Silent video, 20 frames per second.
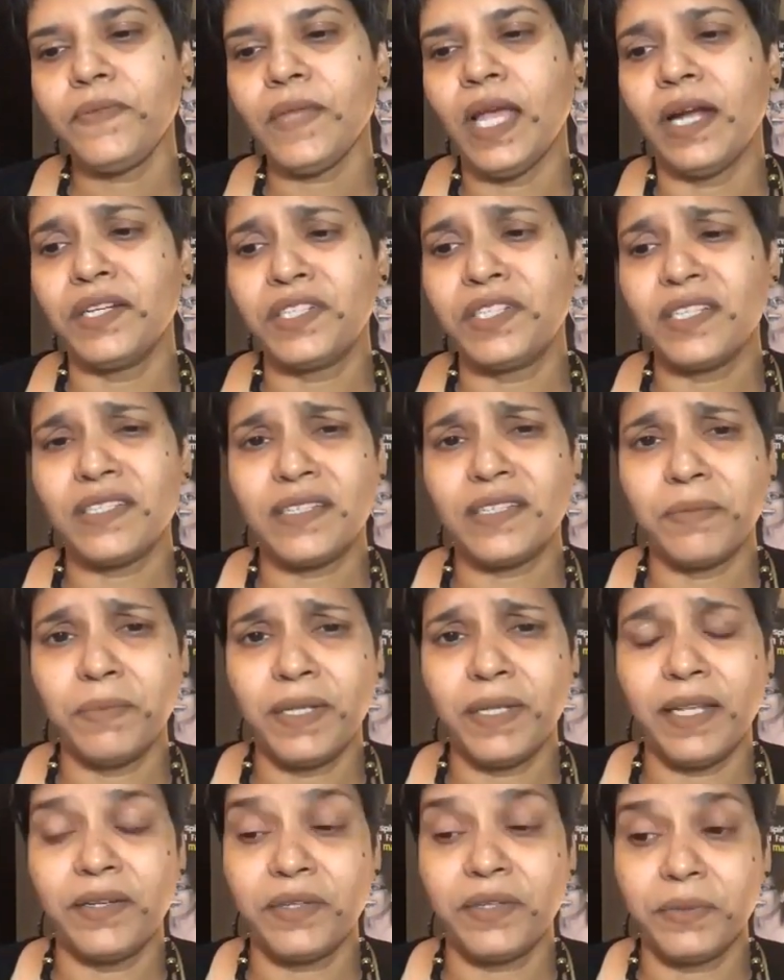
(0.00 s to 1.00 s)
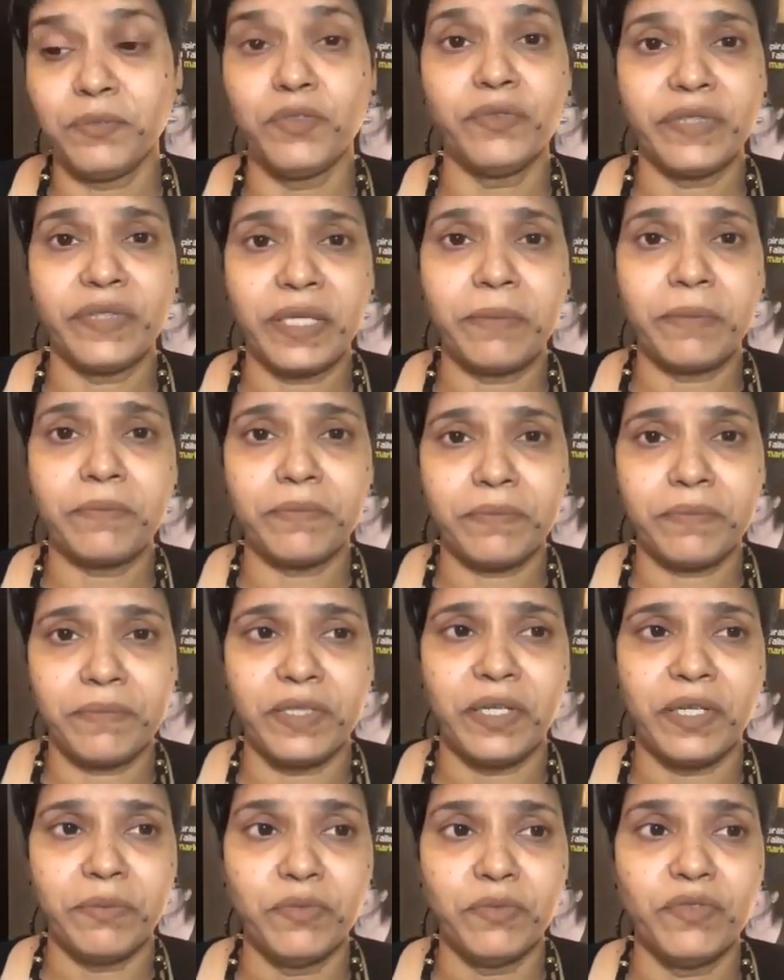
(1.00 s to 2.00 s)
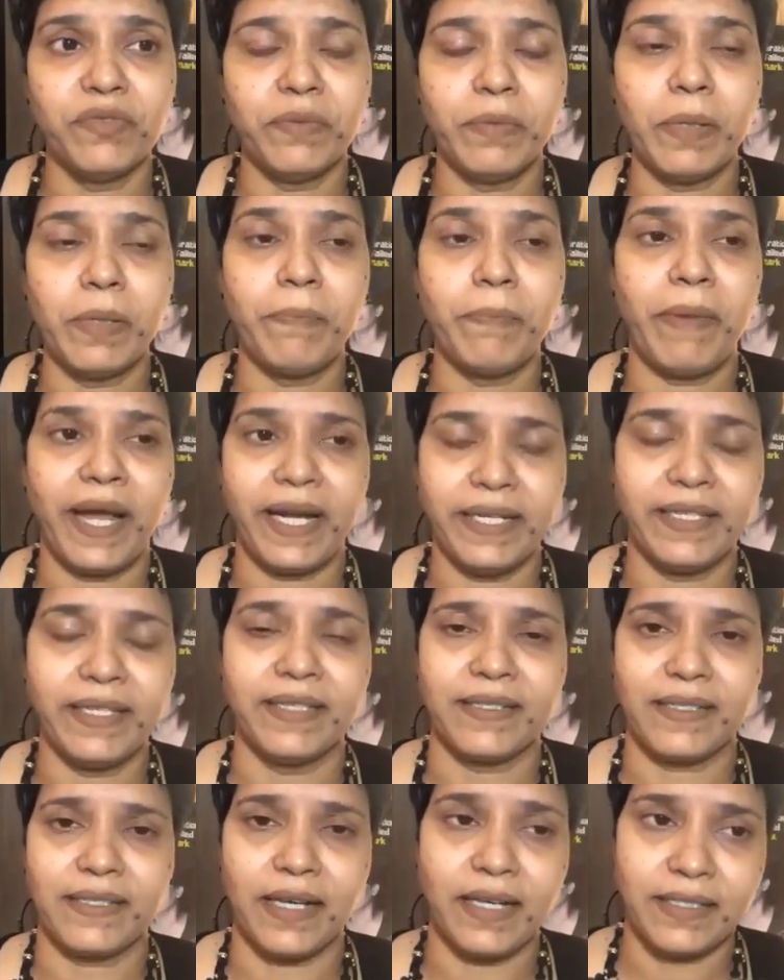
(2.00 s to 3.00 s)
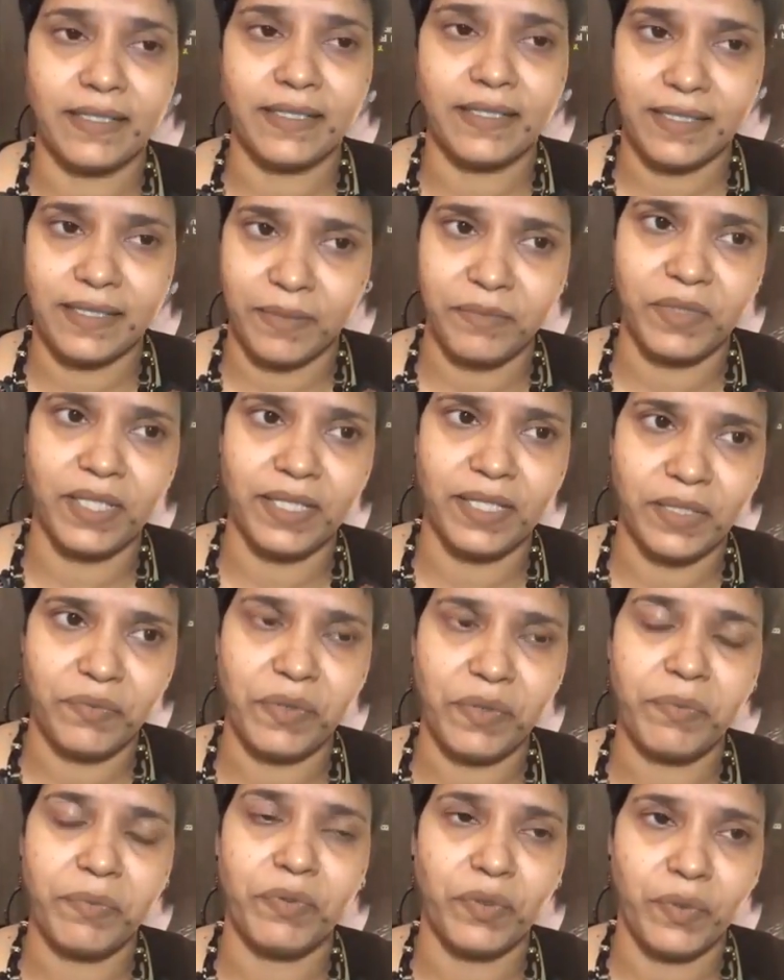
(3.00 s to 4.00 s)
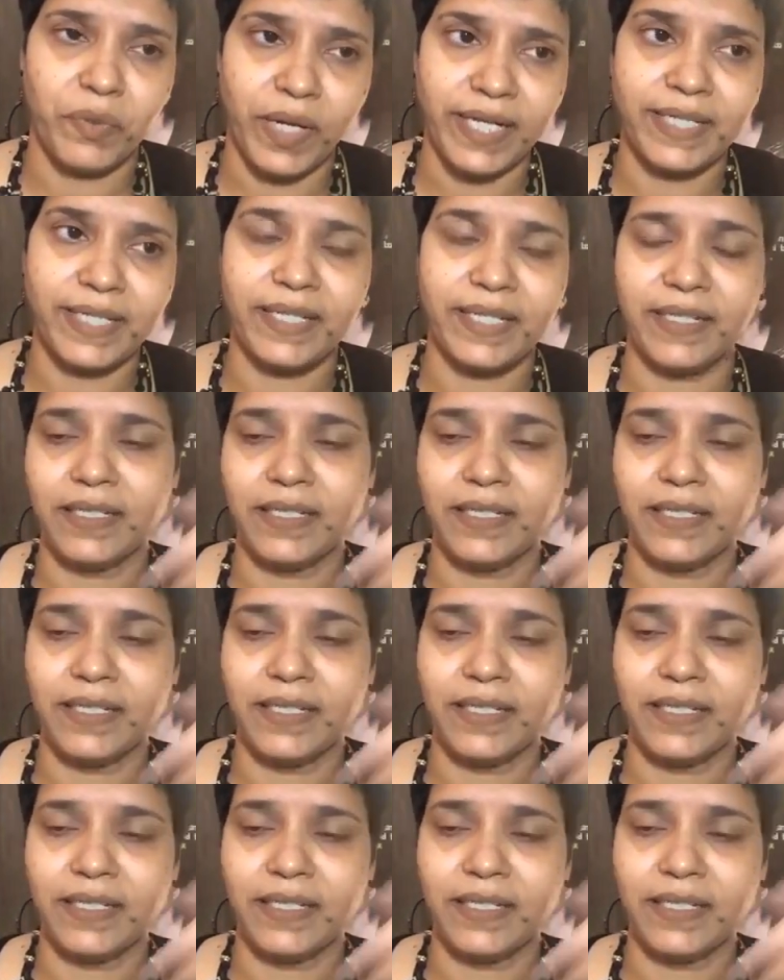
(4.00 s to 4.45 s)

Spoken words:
Adjustable and removable paddings are something that we provide,